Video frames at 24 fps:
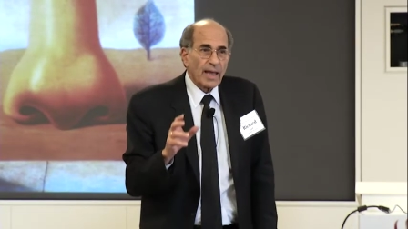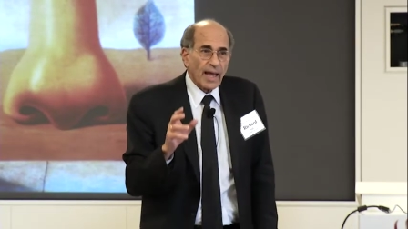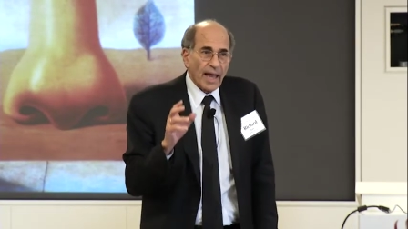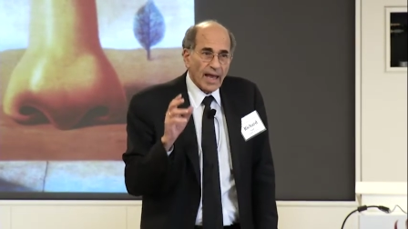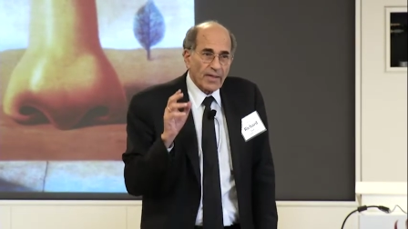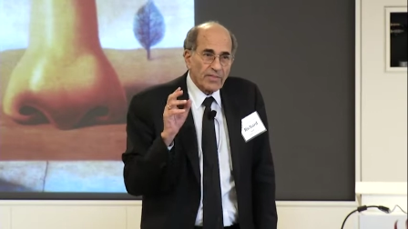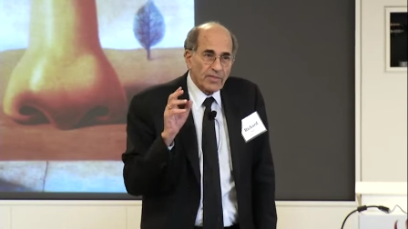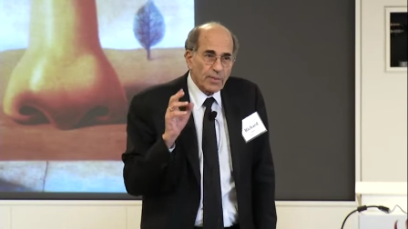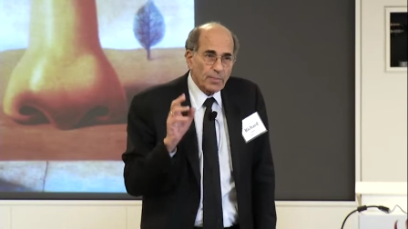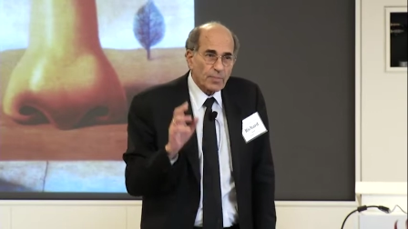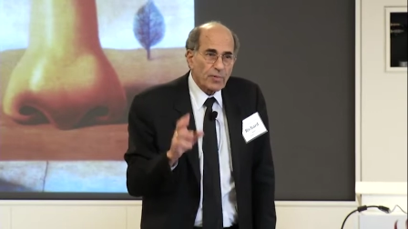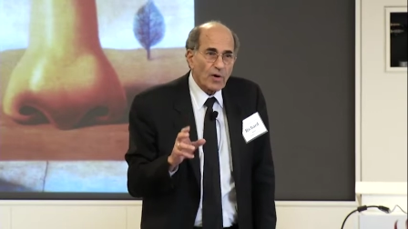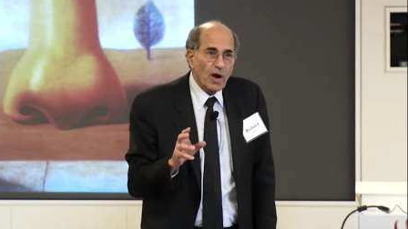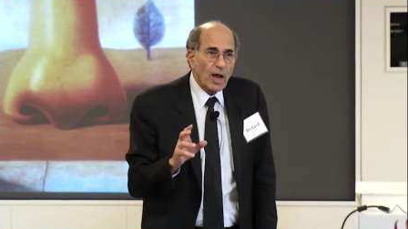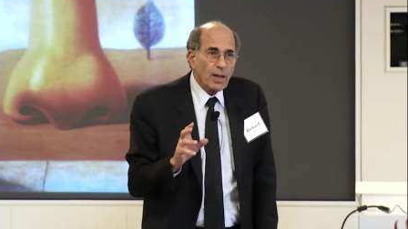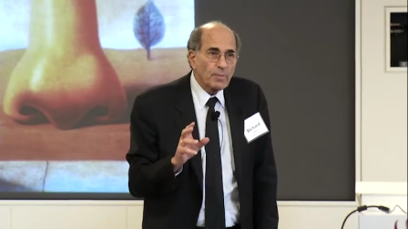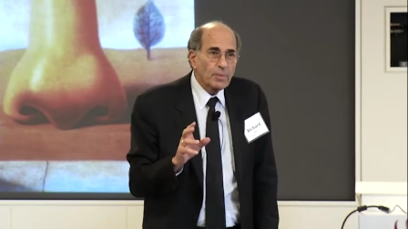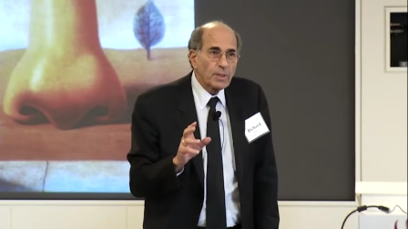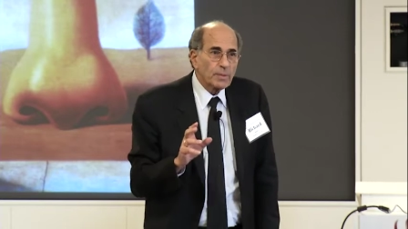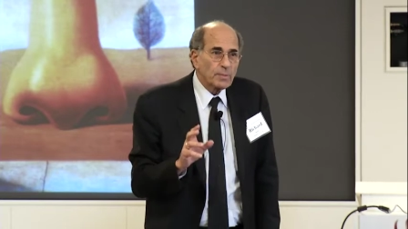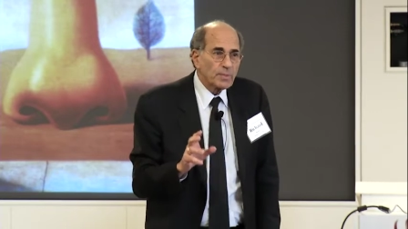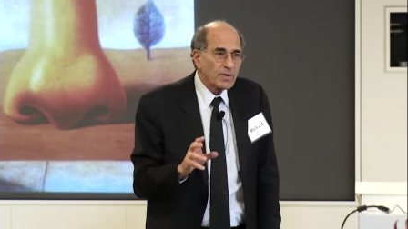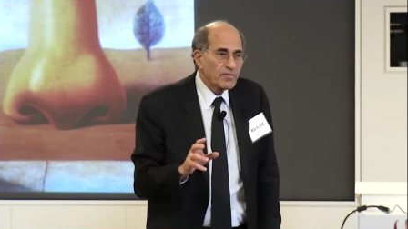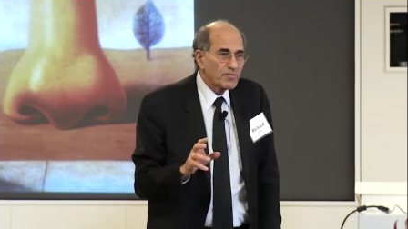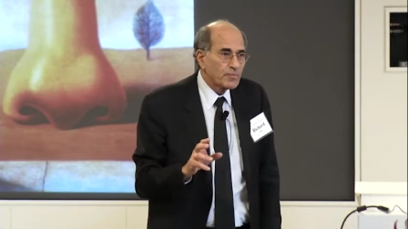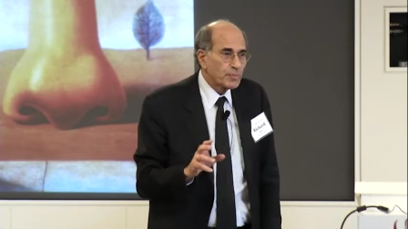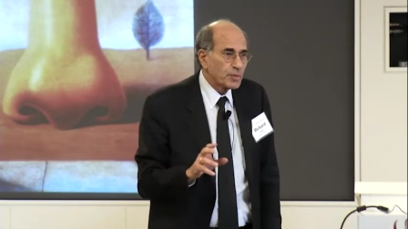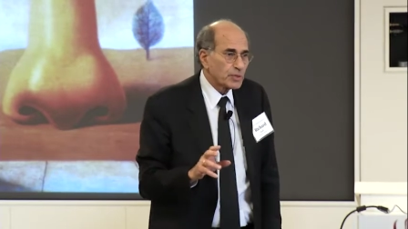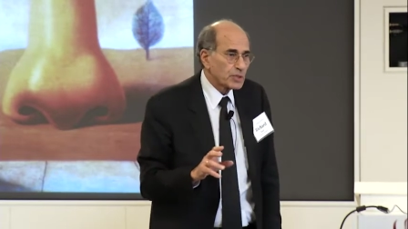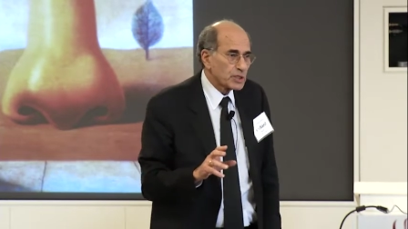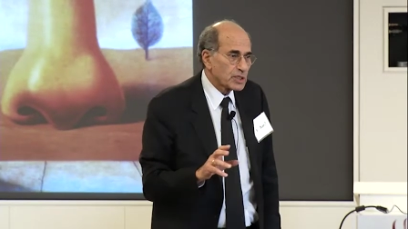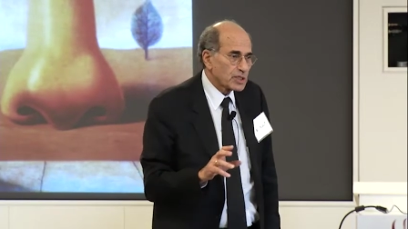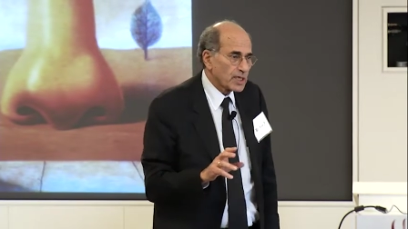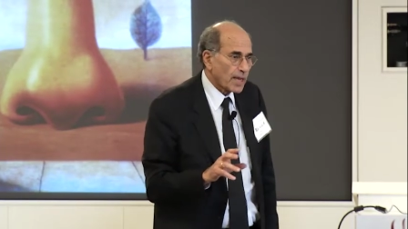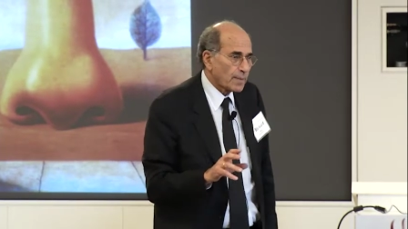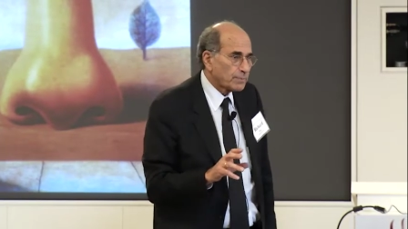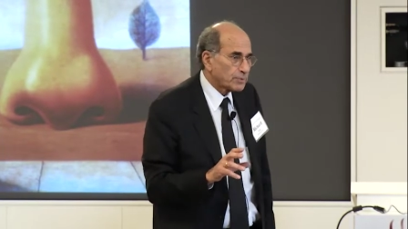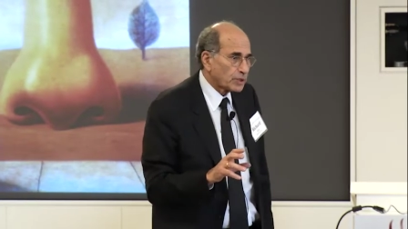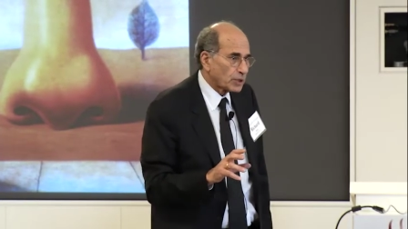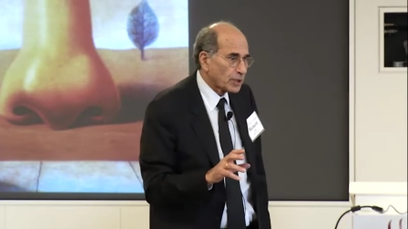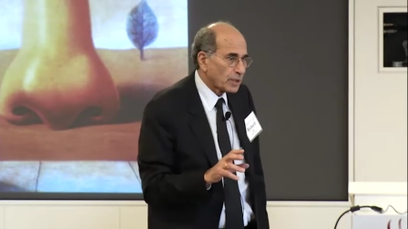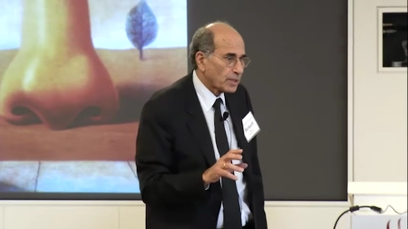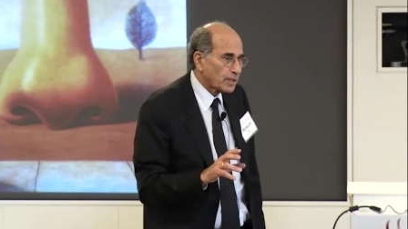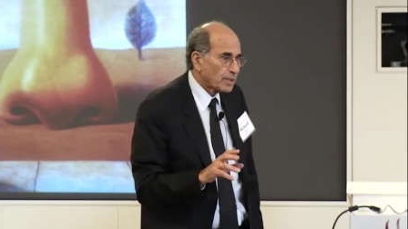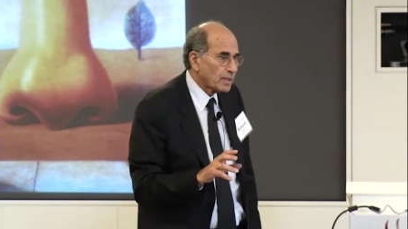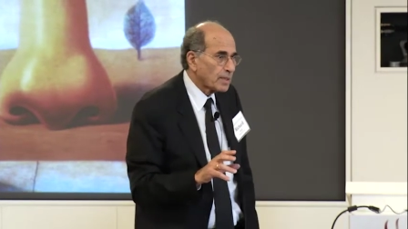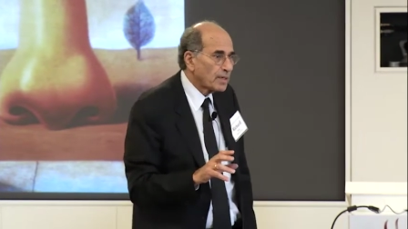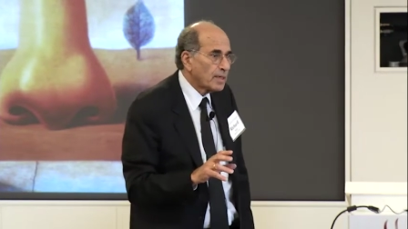And the problem of
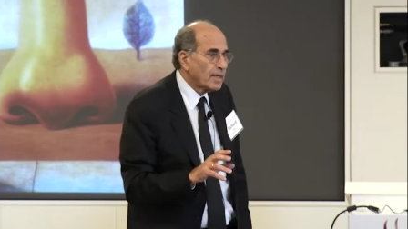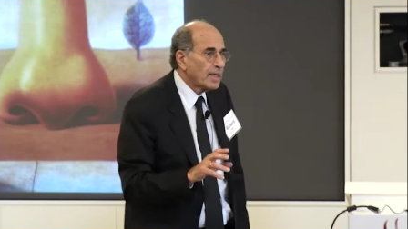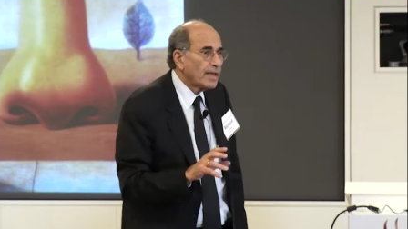perception